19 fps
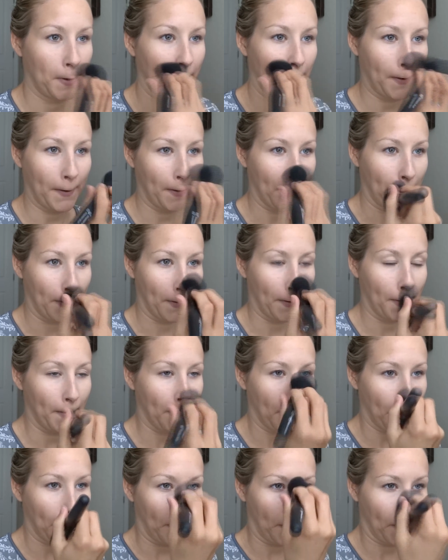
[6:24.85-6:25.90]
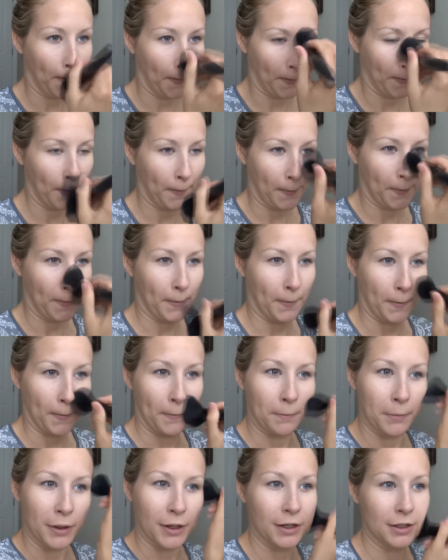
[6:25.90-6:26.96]
here
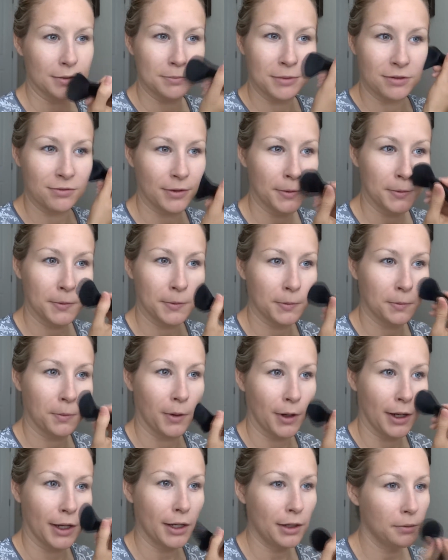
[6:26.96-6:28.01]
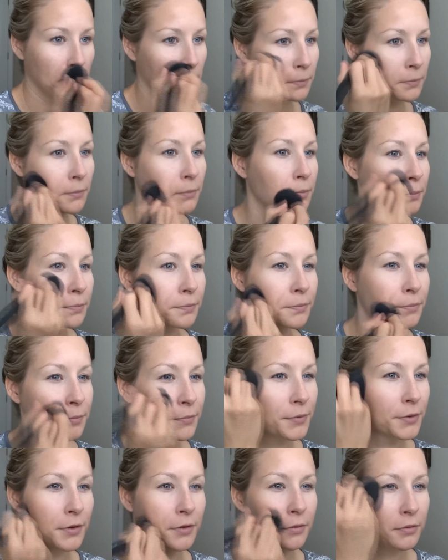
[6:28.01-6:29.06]
because my face is white,
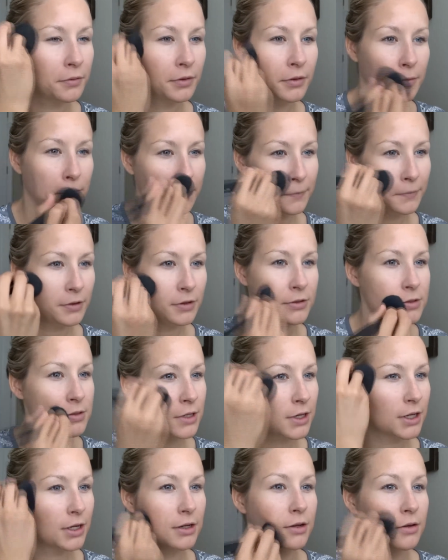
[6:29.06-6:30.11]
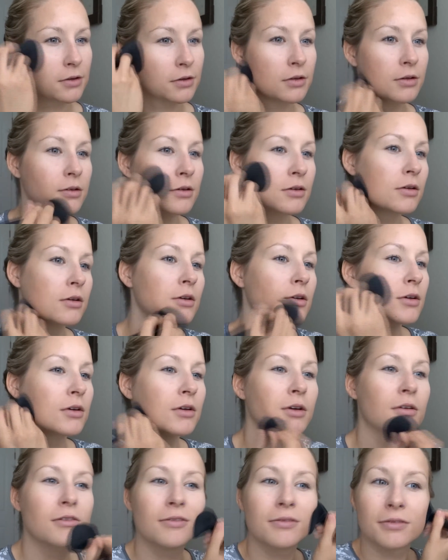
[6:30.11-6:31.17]
so just kind of,
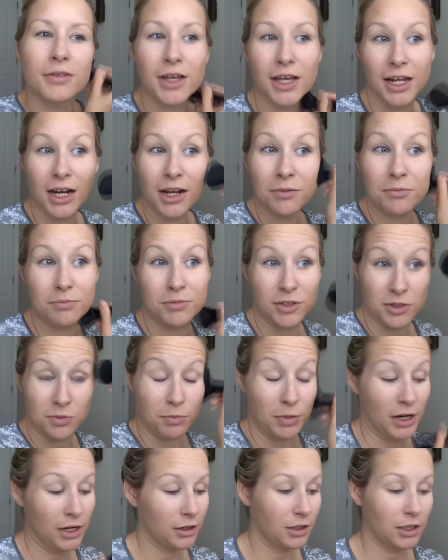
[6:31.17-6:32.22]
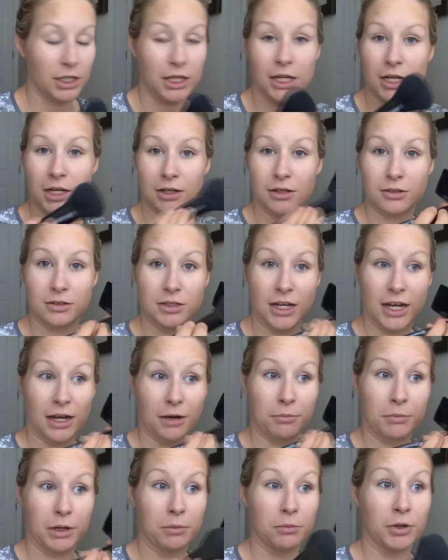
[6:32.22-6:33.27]
and I just barely
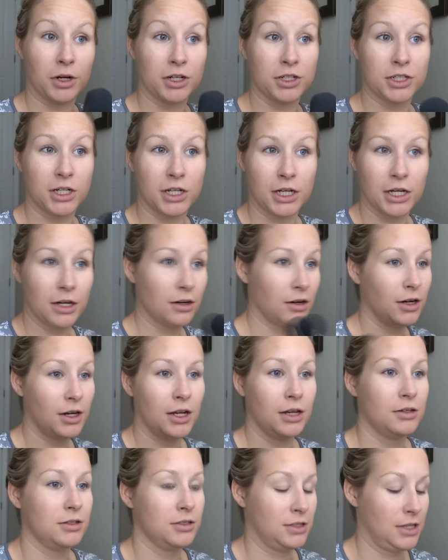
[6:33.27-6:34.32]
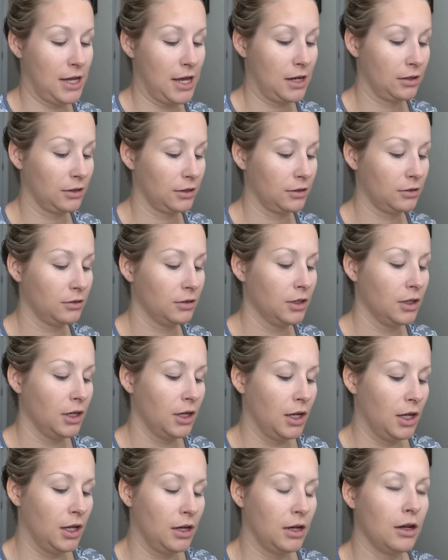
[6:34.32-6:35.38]
dab my brush in here and just add a little.
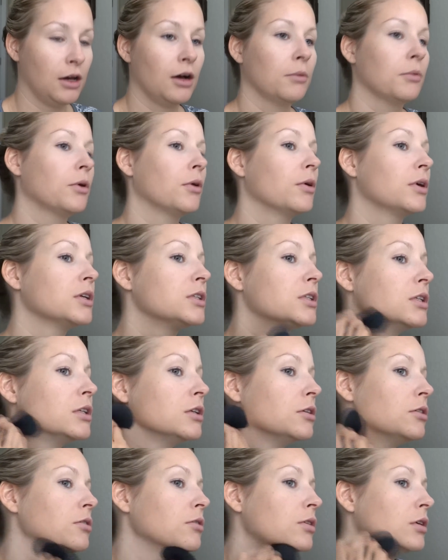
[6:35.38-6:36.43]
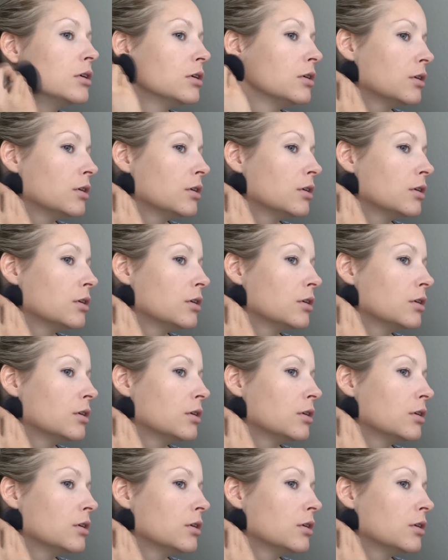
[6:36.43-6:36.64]
Now I'm going to do